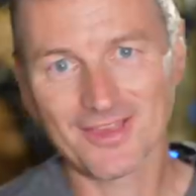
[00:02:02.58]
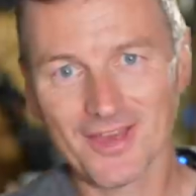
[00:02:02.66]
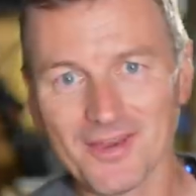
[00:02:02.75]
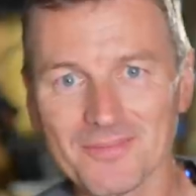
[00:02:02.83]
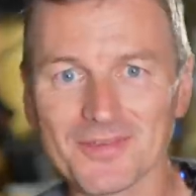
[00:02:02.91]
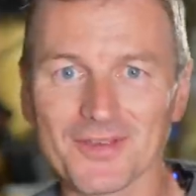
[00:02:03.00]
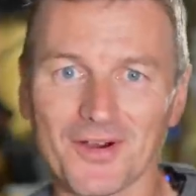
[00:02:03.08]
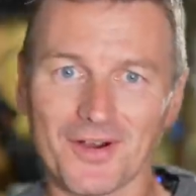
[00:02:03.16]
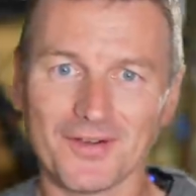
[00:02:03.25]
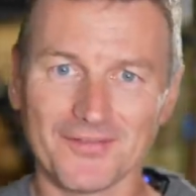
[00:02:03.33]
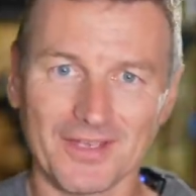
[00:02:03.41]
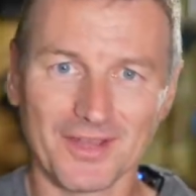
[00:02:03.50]
terms
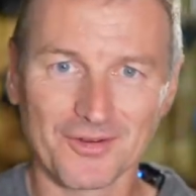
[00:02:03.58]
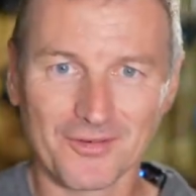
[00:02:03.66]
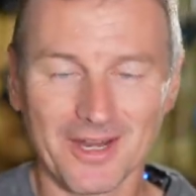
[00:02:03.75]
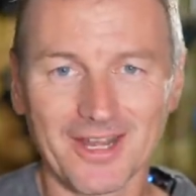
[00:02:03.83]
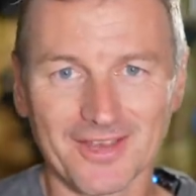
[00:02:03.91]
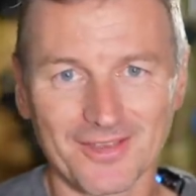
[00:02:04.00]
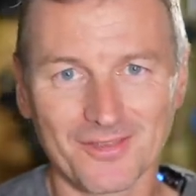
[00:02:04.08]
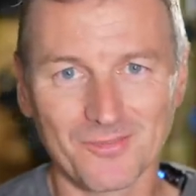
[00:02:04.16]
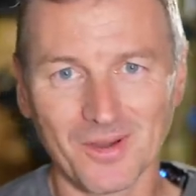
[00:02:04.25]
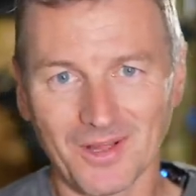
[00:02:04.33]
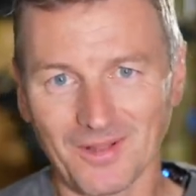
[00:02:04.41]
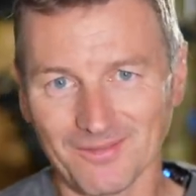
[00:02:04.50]
of ingredients,
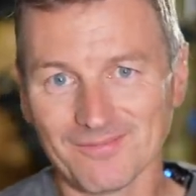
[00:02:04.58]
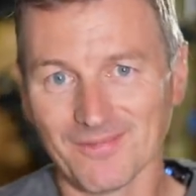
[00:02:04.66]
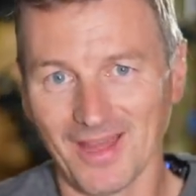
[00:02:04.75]
well,